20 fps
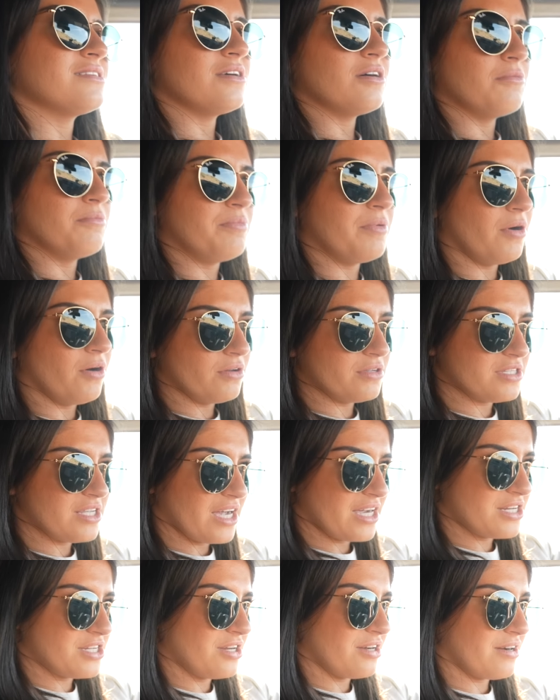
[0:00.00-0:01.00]
little bowl
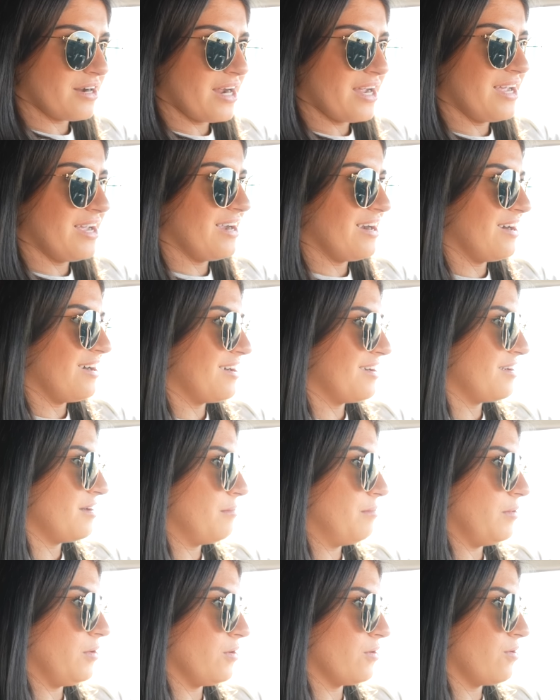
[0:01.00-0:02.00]
section right here,
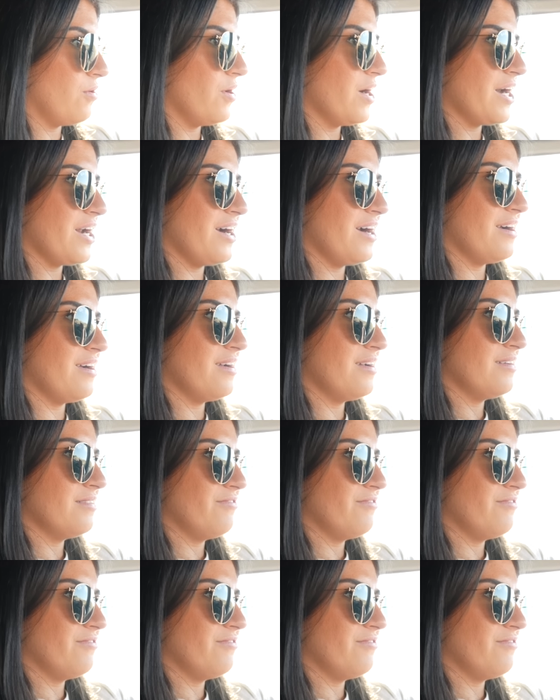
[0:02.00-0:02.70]
a bowl corner,